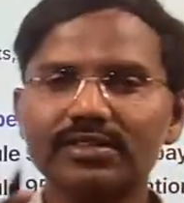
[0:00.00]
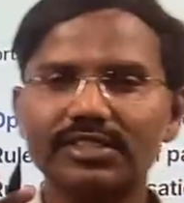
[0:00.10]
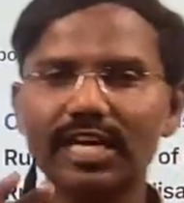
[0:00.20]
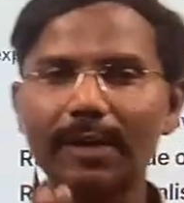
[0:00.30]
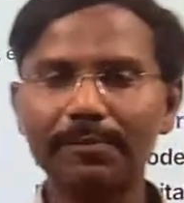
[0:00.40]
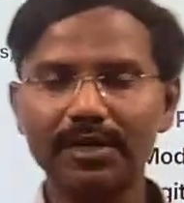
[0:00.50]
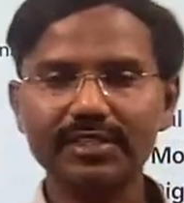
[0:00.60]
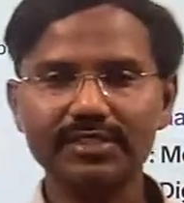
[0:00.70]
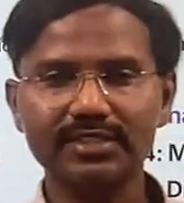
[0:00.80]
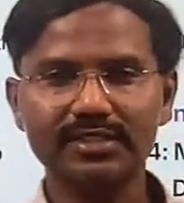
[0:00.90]

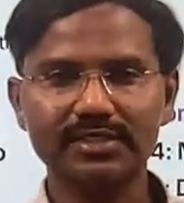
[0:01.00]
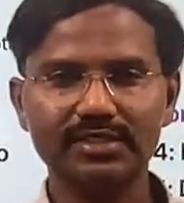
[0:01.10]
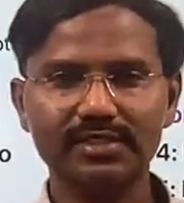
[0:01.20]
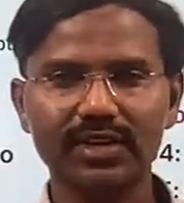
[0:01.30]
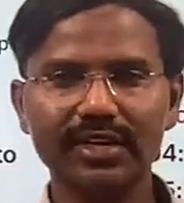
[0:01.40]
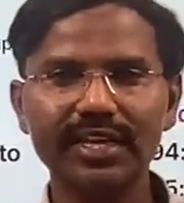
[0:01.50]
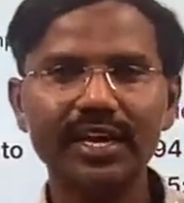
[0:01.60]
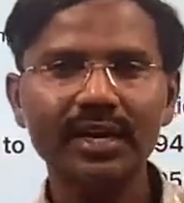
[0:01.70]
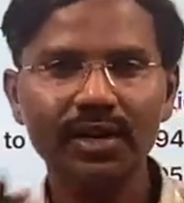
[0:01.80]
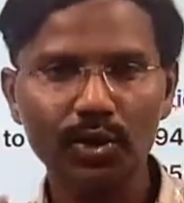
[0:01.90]
chapters
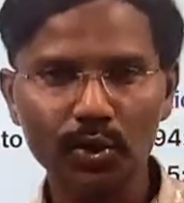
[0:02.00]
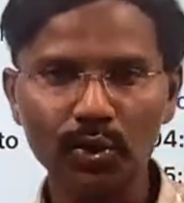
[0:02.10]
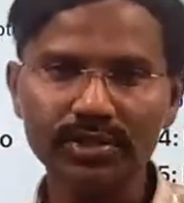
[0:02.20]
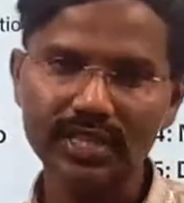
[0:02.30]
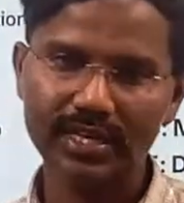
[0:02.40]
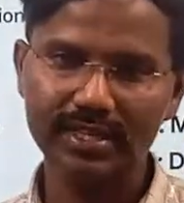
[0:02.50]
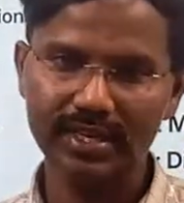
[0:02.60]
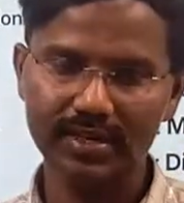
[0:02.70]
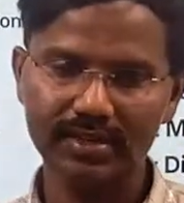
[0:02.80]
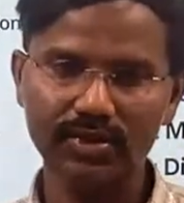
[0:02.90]
then rules are
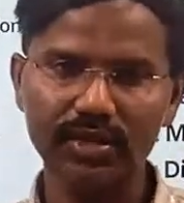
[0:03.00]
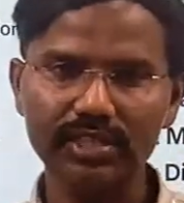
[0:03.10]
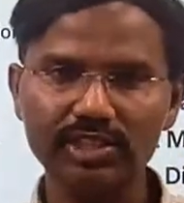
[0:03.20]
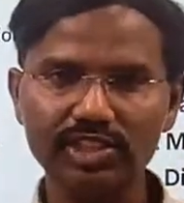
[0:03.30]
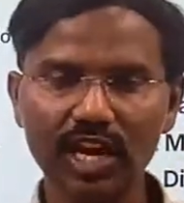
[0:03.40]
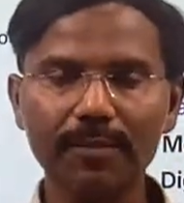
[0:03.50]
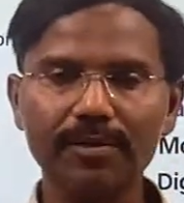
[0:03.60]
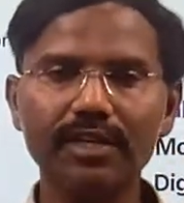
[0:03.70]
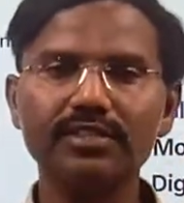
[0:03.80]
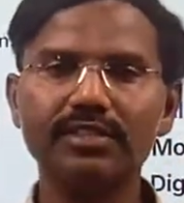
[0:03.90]
there. Okay,
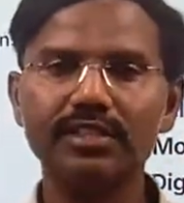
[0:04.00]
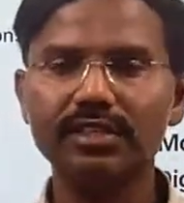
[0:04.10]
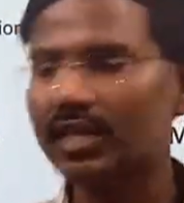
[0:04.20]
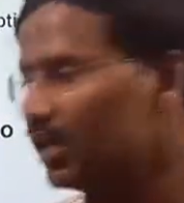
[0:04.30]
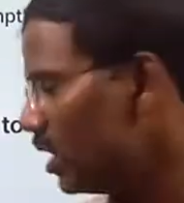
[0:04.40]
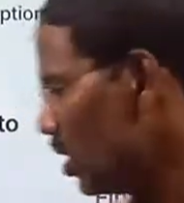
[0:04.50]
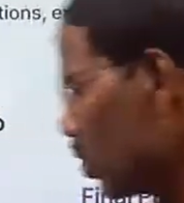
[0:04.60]
chapters then